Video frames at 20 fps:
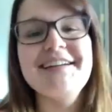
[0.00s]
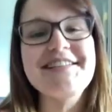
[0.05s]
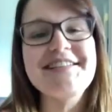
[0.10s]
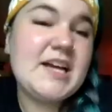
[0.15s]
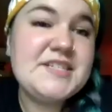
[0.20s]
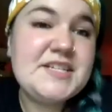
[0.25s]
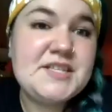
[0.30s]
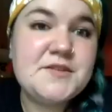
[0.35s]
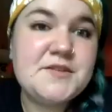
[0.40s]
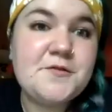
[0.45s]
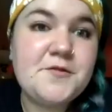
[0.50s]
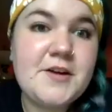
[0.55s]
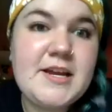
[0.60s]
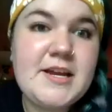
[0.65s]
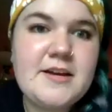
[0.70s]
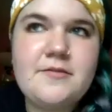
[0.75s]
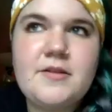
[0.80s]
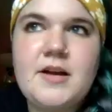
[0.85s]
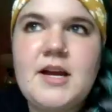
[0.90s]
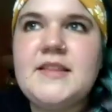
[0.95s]
yeah because it's
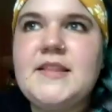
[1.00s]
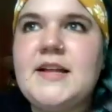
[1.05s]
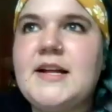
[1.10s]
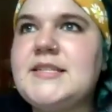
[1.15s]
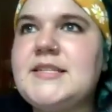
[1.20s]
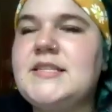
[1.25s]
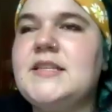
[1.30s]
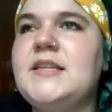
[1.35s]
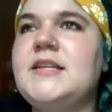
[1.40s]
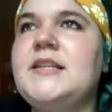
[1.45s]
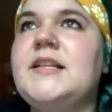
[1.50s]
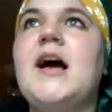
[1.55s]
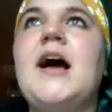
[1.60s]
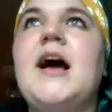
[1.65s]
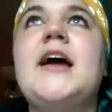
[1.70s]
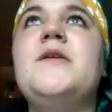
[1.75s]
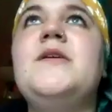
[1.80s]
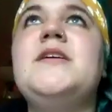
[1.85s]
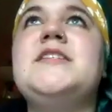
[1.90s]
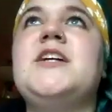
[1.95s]
free right that's the thing that
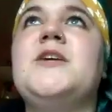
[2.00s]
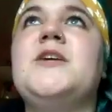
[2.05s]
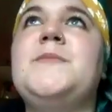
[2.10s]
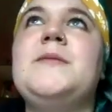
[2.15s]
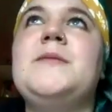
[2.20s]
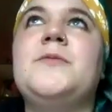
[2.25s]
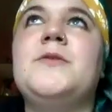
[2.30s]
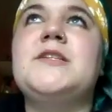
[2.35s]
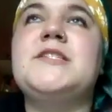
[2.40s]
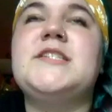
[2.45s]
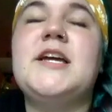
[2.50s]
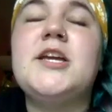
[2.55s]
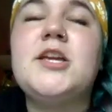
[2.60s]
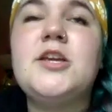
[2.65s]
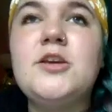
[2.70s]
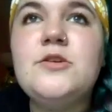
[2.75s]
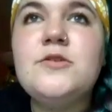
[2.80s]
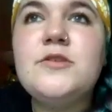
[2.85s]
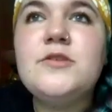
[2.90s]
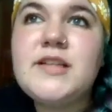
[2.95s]
i always mm-hmm. tell people it's like
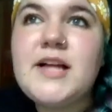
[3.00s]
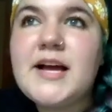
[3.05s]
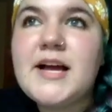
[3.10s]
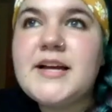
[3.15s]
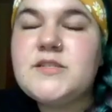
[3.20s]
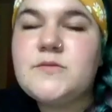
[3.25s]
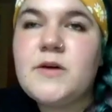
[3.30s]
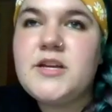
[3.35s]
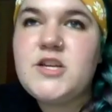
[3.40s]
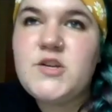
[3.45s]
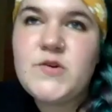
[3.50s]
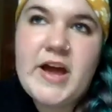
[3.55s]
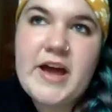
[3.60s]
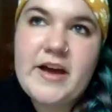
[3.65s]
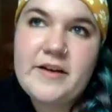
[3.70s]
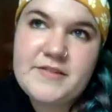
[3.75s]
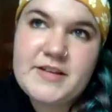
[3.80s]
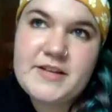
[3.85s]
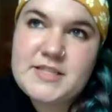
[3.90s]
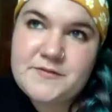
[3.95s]
utilize what you
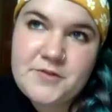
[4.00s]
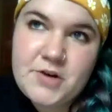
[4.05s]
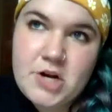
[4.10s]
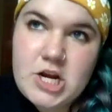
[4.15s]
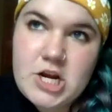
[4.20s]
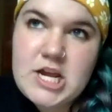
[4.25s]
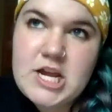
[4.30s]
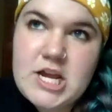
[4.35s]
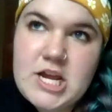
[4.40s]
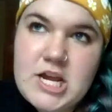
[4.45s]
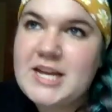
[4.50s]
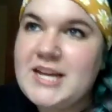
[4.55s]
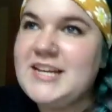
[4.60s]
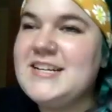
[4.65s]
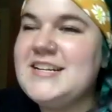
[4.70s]
have that's free